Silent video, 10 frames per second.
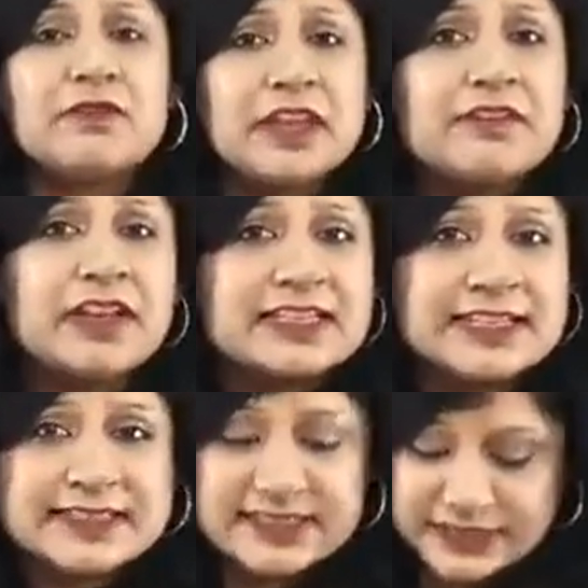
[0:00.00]
very
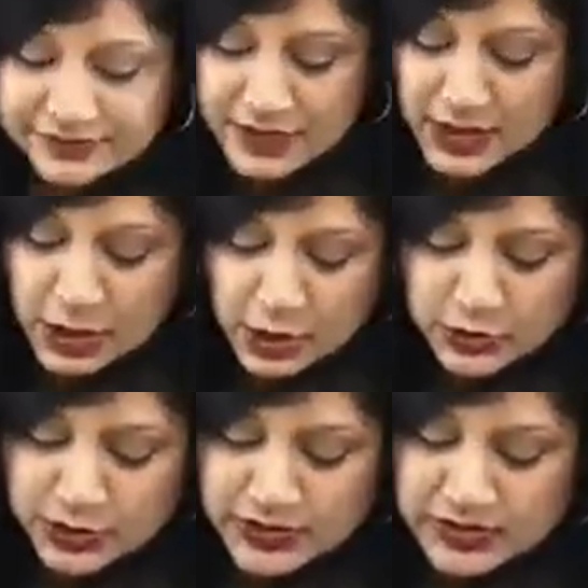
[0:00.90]
sensitive.
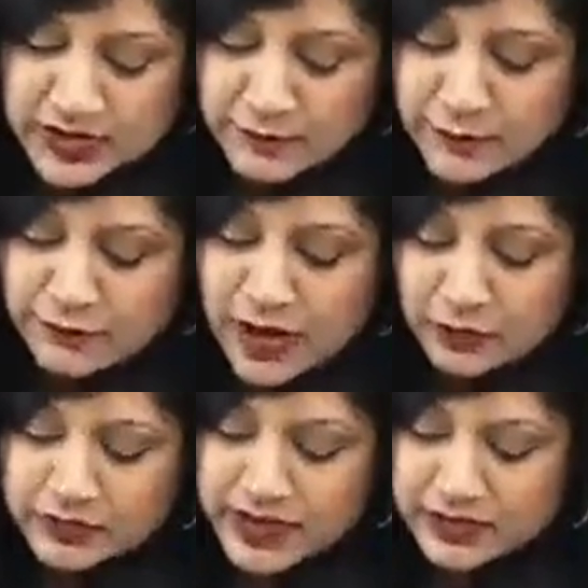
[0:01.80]
So, it is therefore
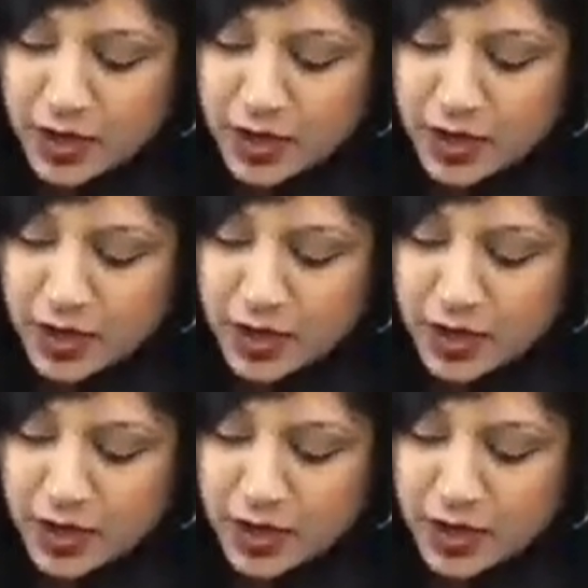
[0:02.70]
found that the